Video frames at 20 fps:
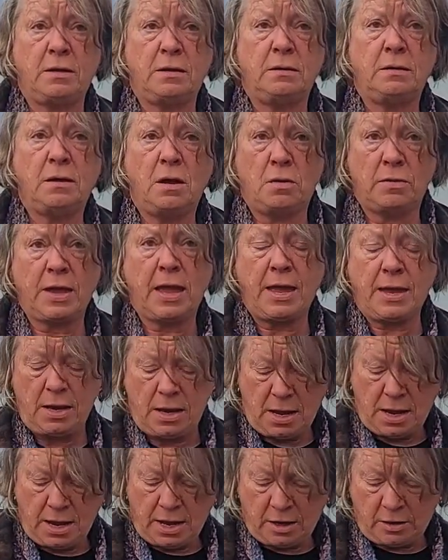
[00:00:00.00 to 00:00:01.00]
Okay. It'll
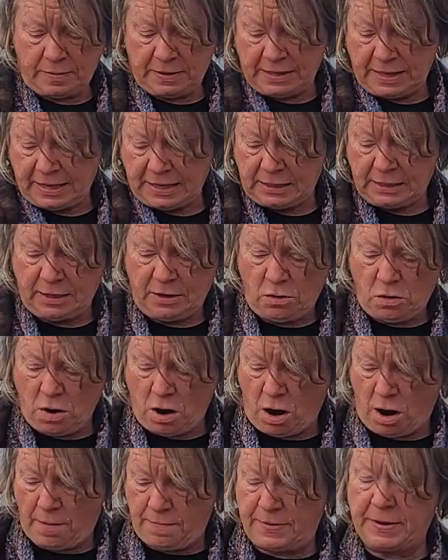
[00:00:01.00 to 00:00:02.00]
be like a little
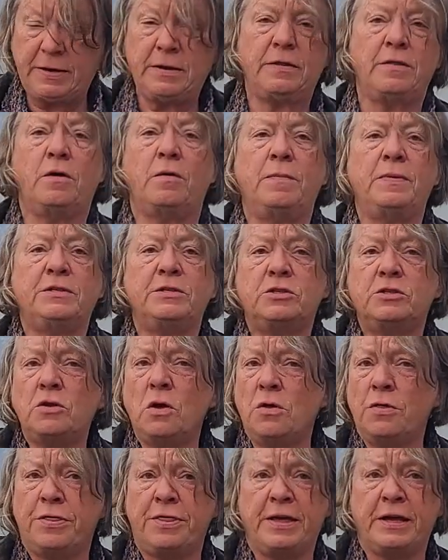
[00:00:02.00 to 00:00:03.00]
carpet. They'll be so
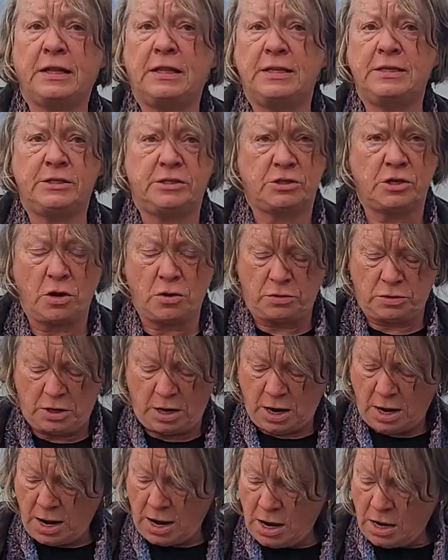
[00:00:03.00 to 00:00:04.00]
thickly sowed.
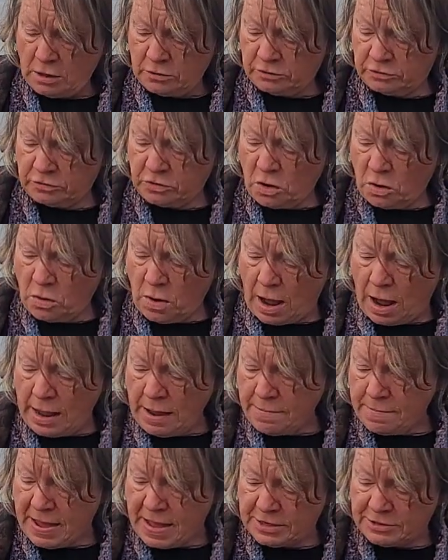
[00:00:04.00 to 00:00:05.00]
So I
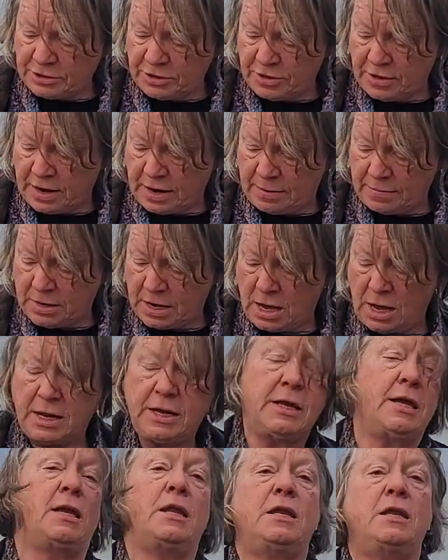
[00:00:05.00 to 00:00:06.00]
imagine that I am cutting it
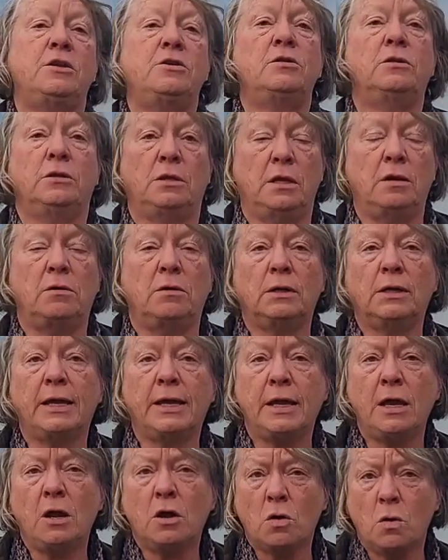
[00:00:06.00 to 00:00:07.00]
into literally
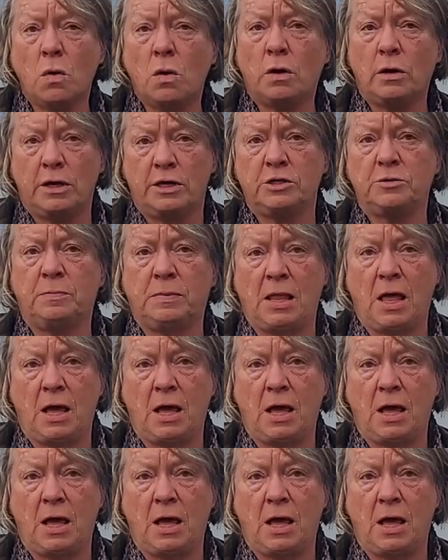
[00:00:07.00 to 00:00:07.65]
1/4 inch blocks.